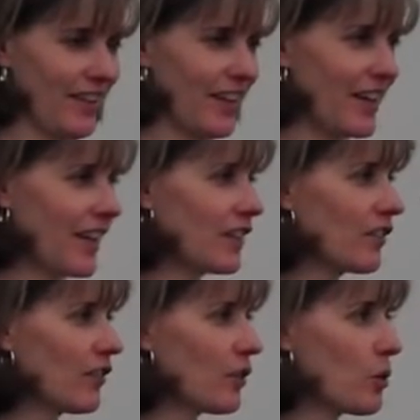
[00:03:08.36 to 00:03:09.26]
I kind
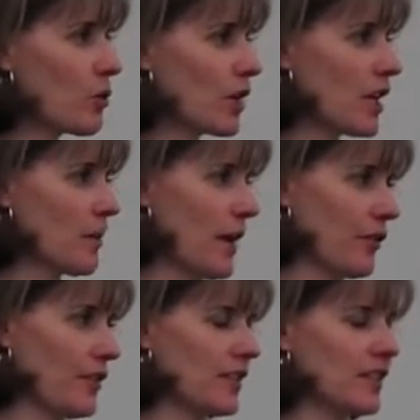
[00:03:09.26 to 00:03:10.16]
of gave you a warning about this.